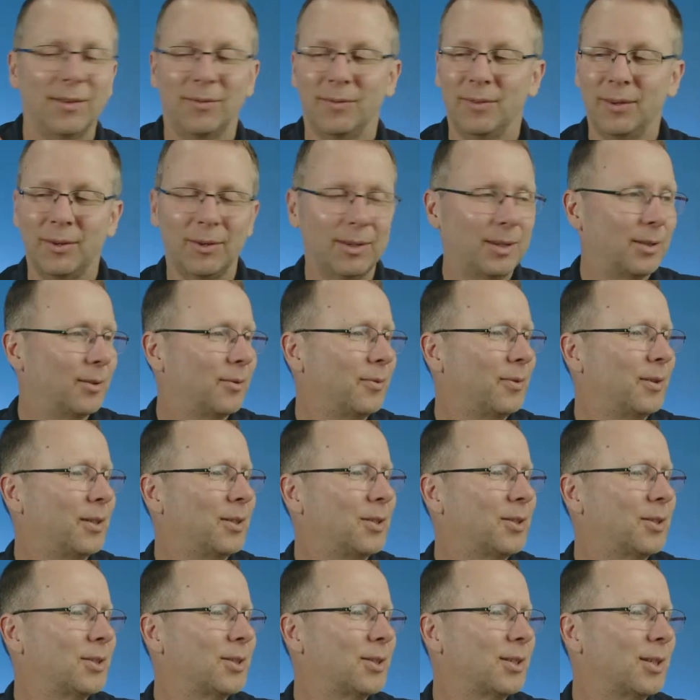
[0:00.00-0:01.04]
Very little
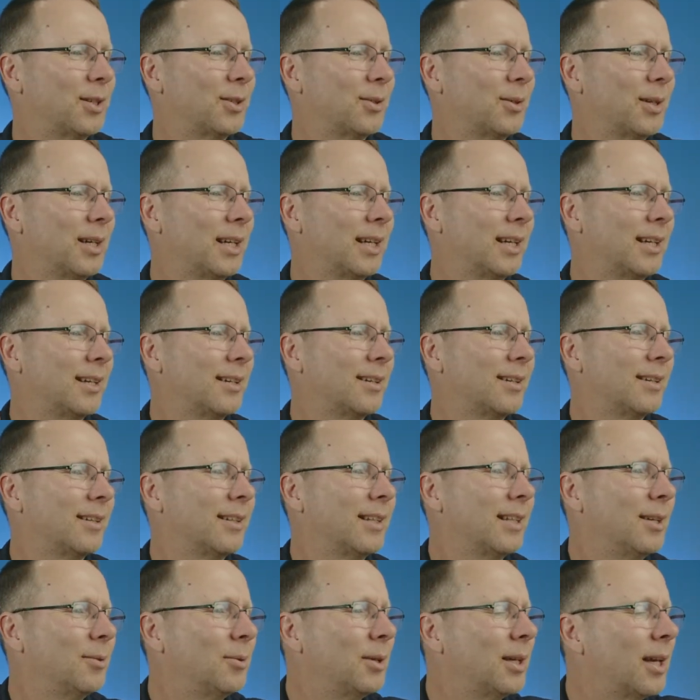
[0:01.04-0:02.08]
fish. So
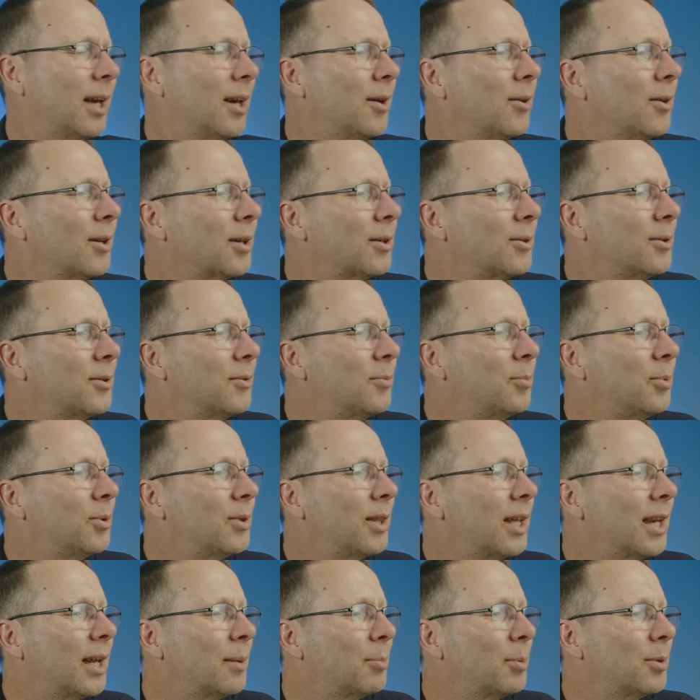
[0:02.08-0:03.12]
there we go. I could have put
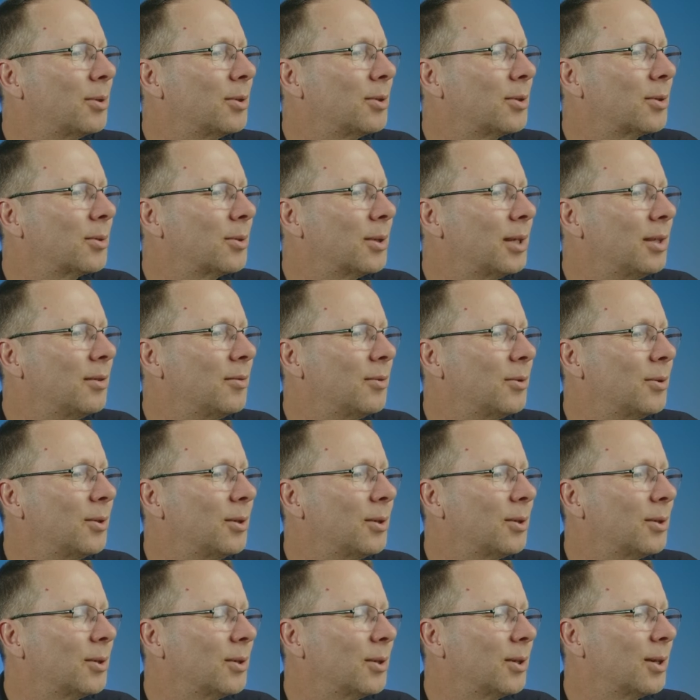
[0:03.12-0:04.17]
that up on the screen for you,
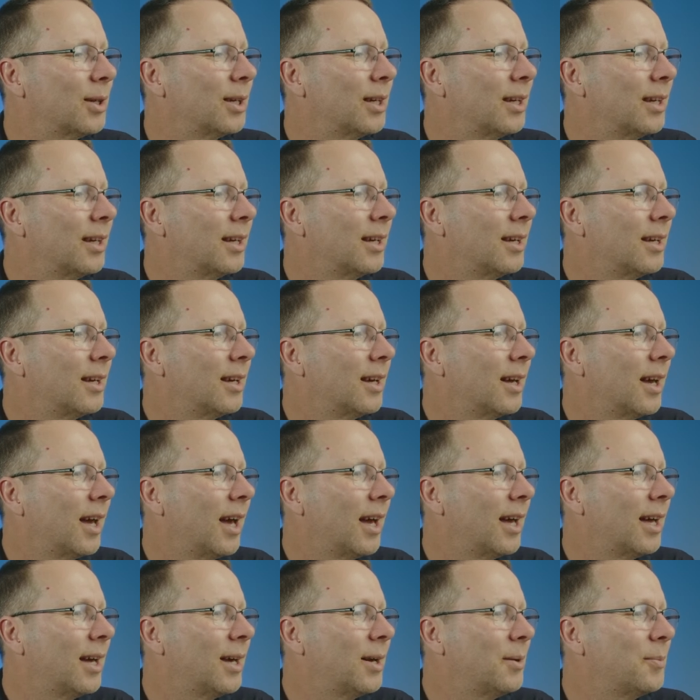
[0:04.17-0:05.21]
couldn't
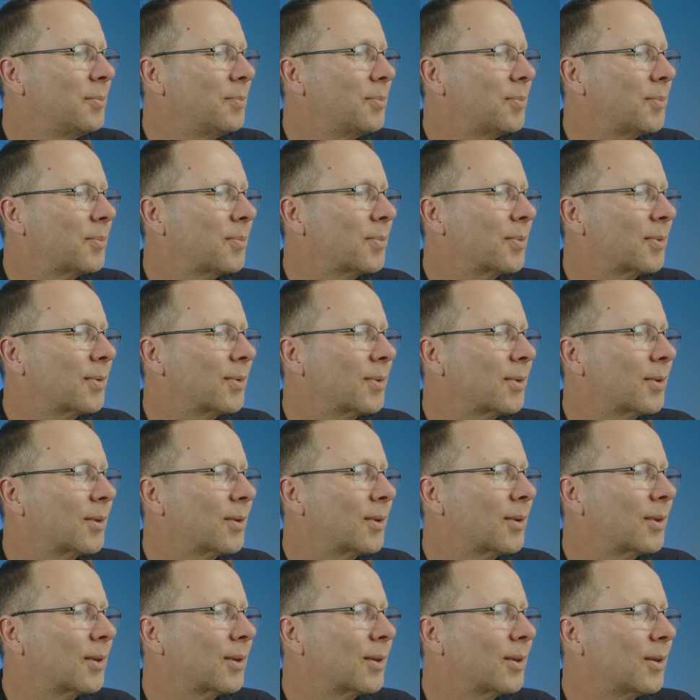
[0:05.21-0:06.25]
I?
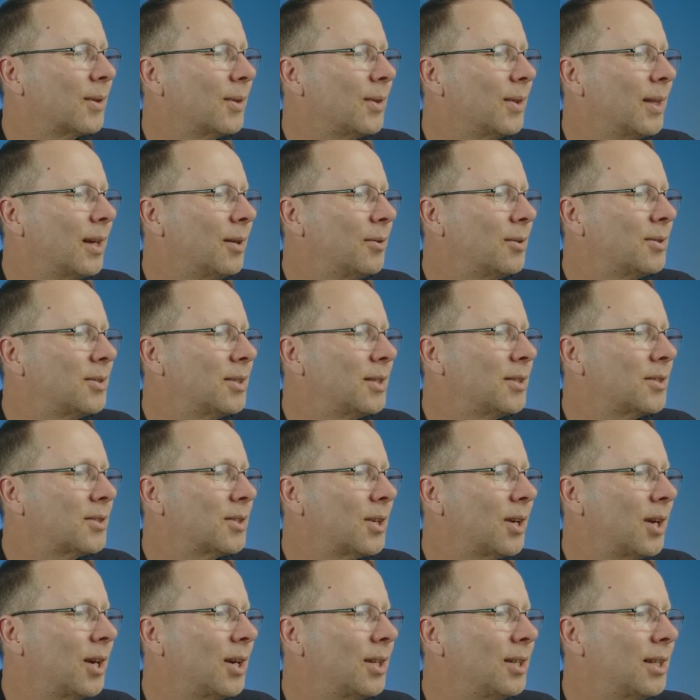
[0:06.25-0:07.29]
There is this
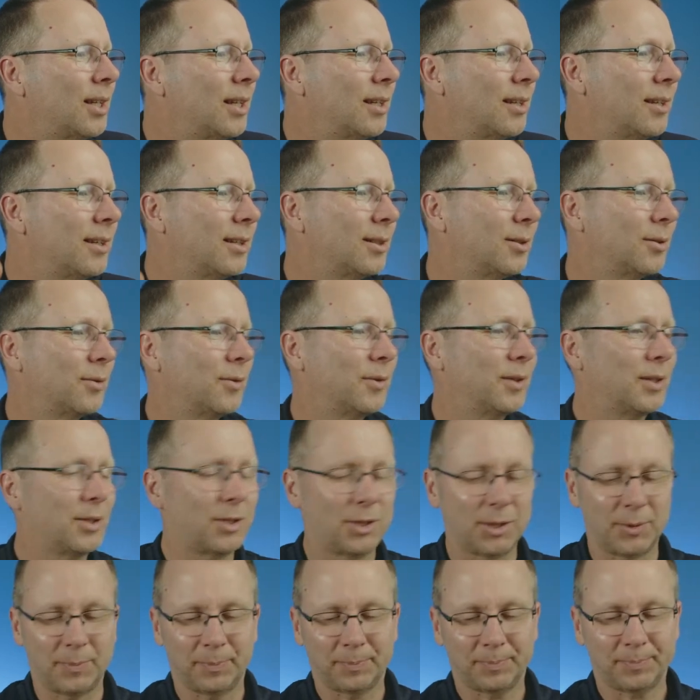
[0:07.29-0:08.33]
tiny little
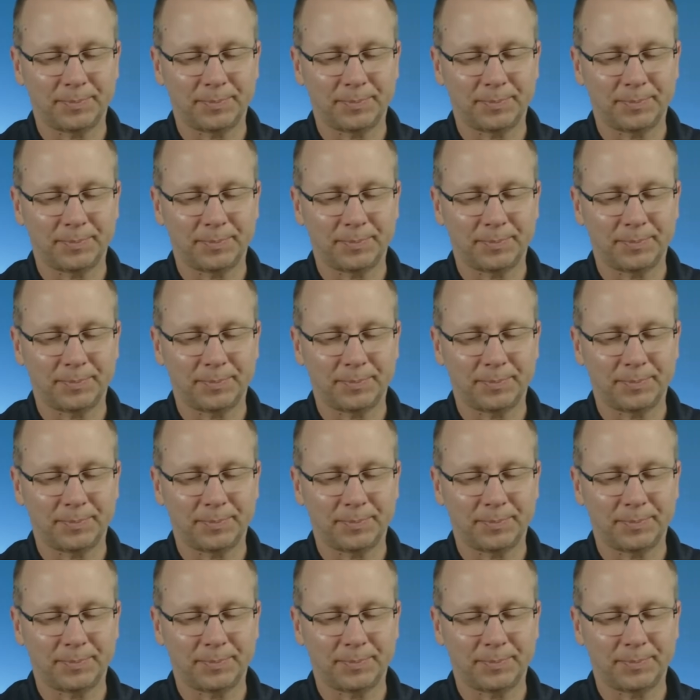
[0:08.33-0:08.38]
fish.